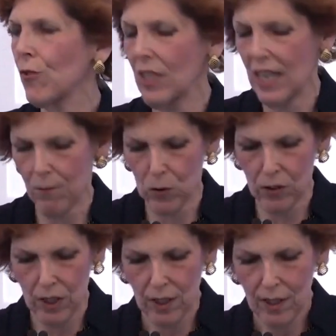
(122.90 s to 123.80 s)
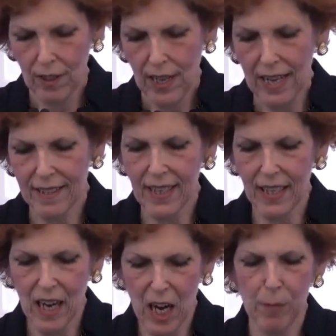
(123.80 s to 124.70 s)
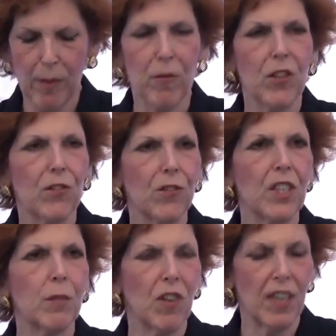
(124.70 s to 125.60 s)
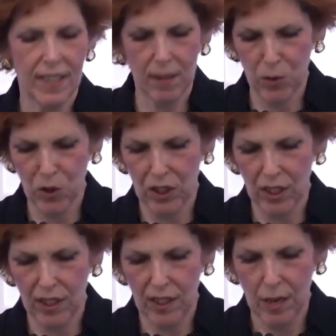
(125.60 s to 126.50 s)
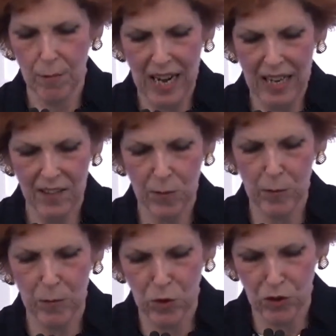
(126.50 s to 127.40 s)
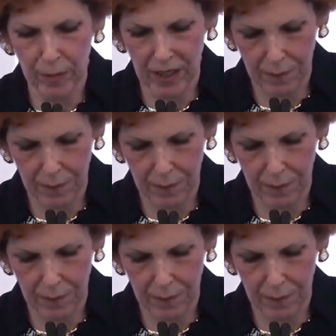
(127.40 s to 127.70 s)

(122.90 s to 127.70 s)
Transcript: level as the economy returns to price stability and maximum employment.